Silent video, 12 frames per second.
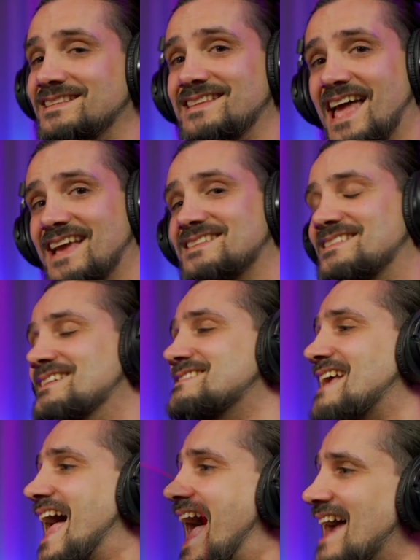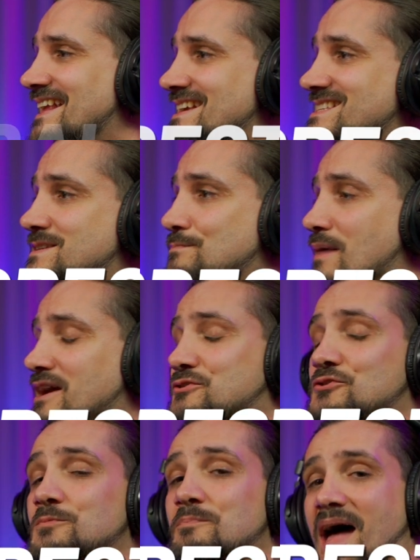Next is adding
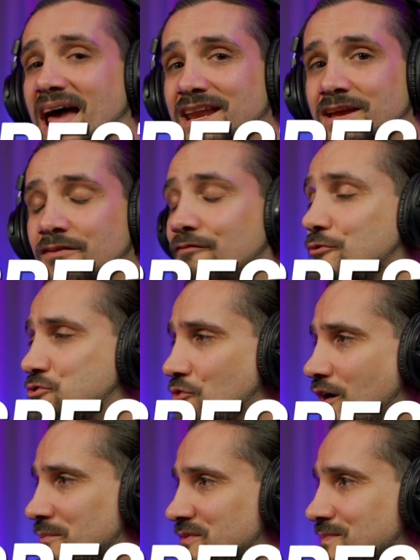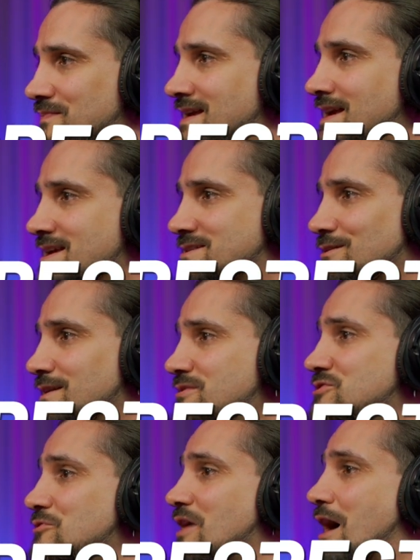spectral panning for drums. So let me
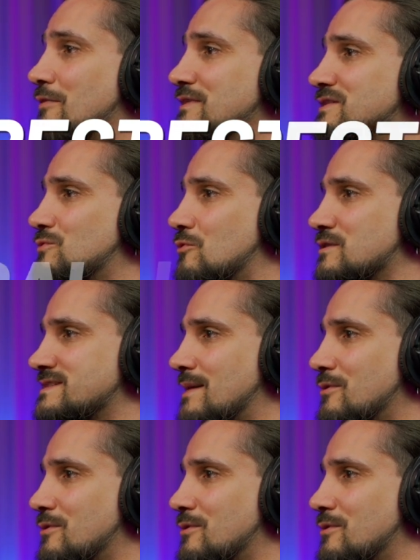show you how this works.